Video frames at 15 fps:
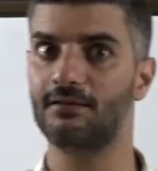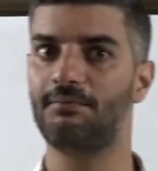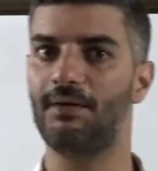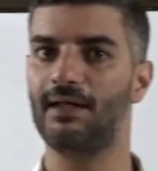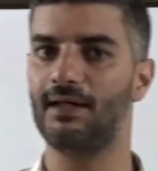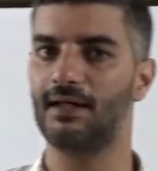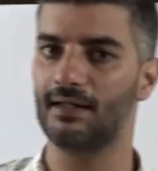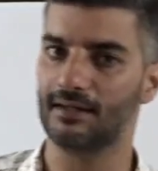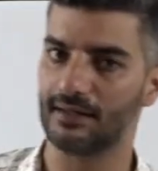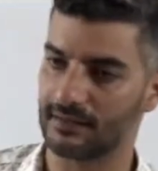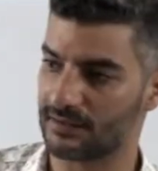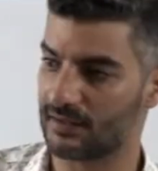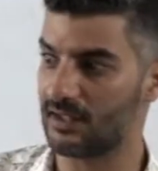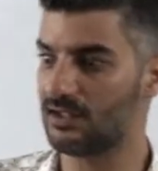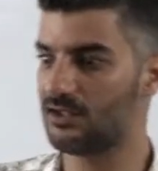by
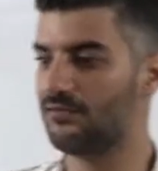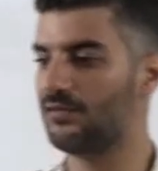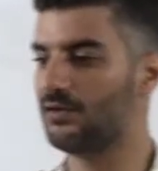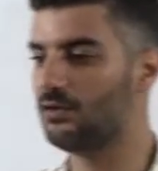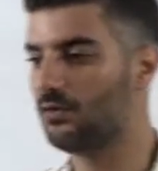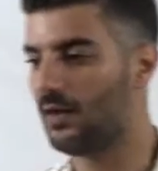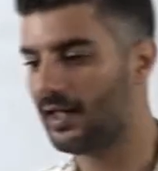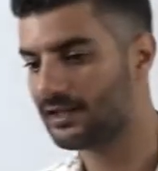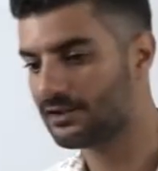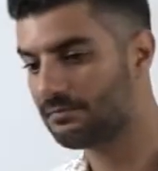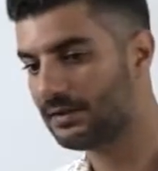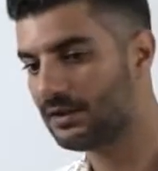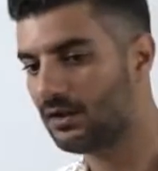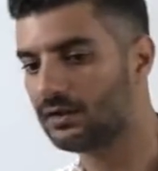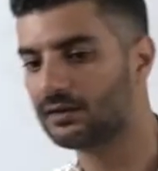others. His view has
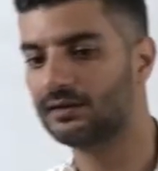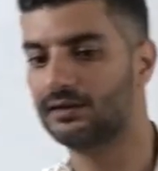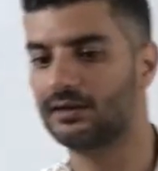been hotly